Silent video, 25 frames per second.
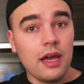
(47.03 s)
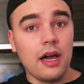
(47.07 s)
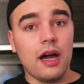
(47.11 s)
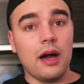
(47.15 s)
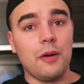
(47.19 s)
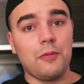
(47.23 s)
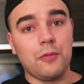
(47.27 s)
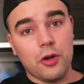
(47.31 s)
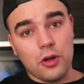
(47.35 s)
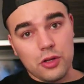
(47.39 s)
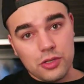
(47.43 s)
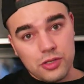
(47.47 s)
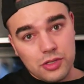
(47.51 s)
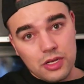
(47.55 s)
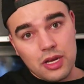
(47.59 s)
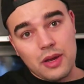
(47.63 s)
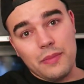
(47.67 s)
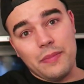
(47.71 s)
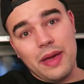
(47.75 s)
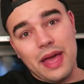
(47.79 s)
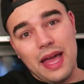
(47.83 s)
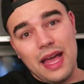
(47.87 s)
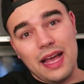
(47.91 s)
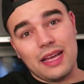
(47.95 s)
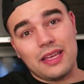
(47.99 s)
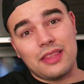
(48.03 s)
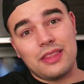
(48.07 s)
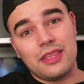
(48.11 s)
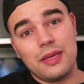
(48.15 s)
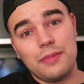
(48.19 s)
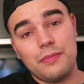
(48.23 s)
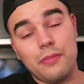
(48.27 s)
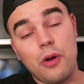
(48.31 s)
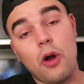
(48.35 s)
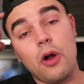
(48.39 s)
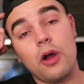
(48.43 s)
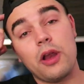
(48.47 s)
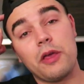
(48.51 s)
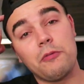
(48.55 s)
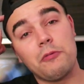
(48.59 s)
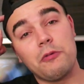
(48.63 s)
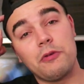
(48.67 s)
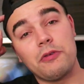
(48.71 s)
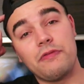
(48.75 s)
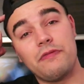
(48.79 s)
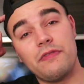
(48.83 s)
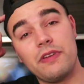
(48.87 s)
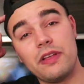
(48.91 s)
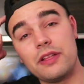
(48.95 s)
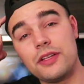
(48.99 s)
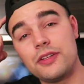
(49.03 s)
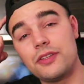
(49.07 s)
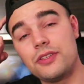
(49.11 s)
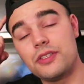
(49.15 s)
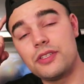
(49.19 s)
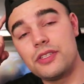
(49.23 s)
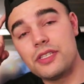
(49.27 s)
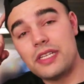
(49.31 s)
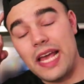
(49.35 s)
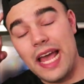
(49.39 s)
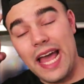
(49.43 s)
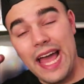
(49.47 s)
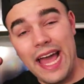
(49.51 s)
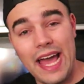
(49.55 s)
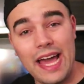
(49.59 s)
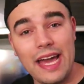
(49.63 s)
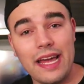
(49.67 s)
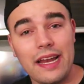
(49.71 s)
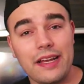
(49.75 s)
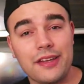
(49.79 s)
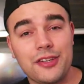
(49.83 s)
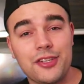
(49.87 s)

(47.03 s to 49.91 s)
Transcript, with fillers: Um, we're also going to pack the Party with Villains hat.